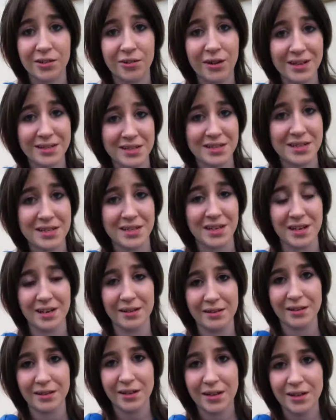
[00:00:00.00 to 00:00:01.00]
know, as he
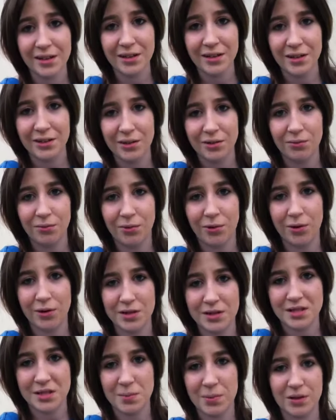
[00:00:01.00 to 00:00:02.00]
said,
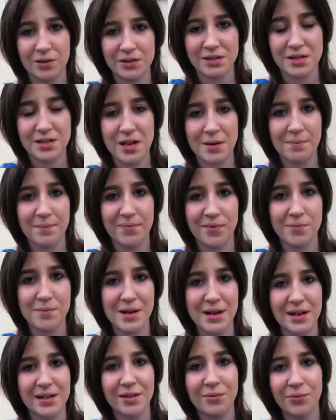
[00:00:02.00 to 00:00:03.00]
one small step for
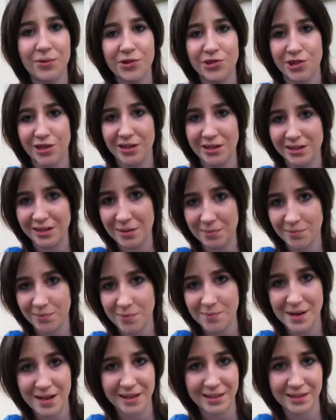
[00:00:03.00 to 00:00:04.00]
man and one giant leap for
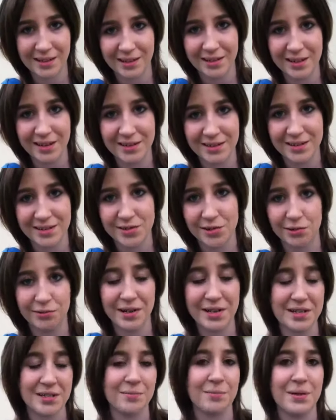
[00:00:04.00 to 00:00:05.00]
mankind. So
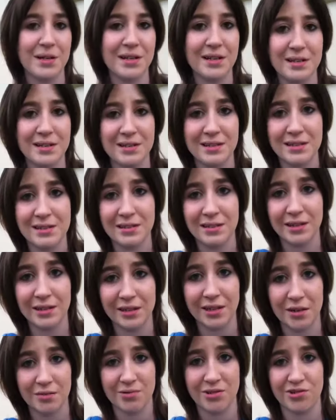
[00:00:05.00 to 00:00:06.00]
rest in peace, Neil
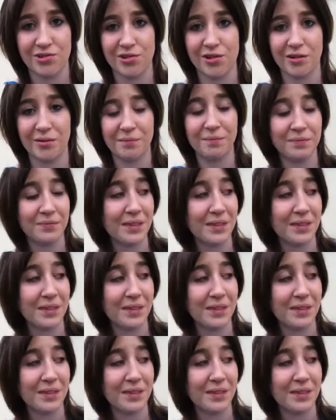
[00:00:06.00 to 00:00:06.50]
Armstrong.